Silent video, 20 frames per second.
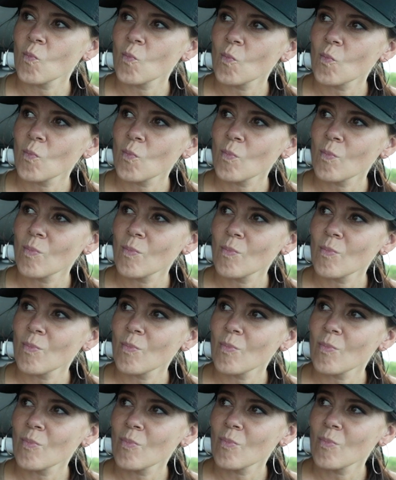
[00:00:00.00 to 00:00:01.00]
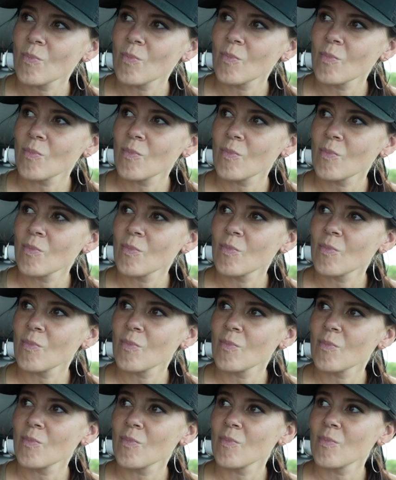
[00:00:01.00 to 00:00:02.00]

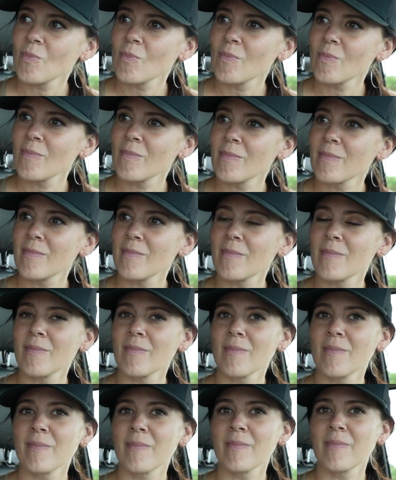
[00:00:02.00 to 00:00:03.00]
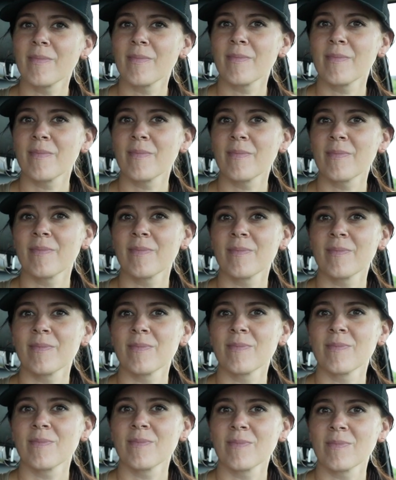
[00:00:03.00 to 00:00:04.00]

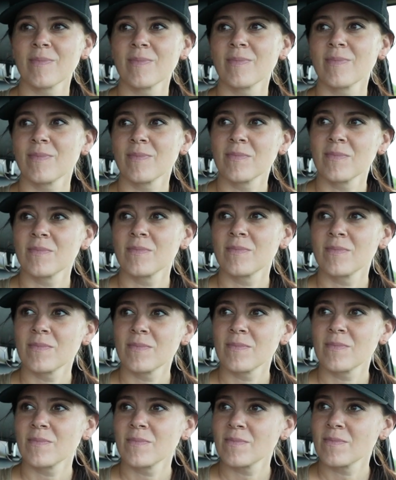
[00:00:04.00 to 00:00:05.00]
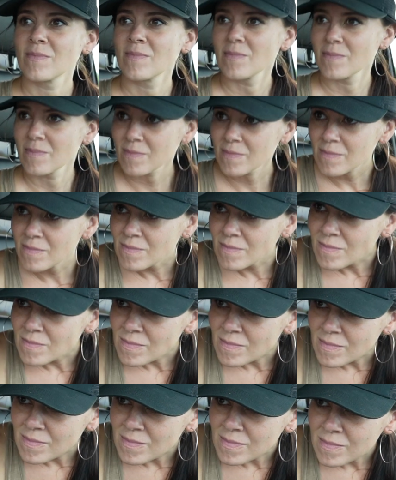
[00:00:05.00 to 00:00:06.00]

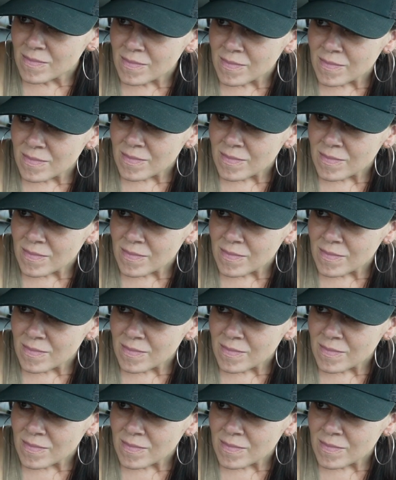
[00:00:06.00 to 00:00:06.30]
[no speech]